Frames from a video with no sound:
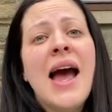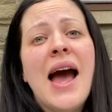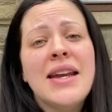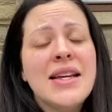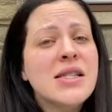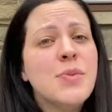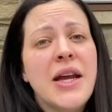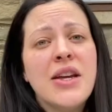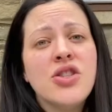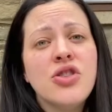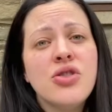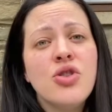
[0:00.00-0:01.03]
and
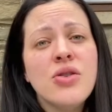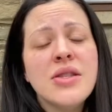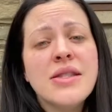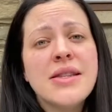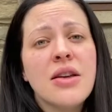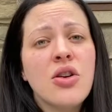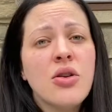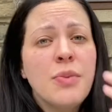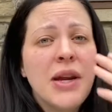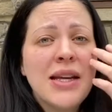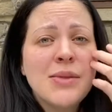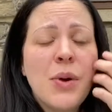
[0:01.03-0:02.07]
express just using the silicone
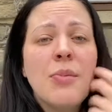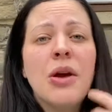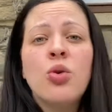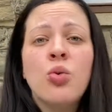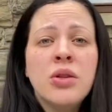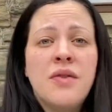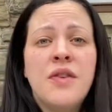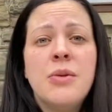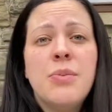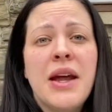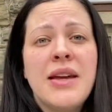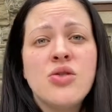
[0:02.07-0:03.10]
breast pump and only feed
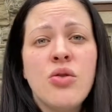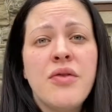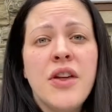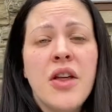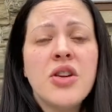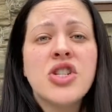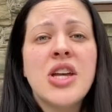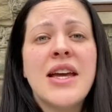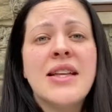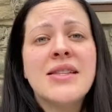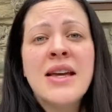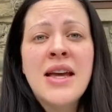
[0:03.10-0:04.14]
Bryce off the other
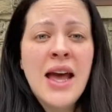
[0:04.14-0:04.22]
side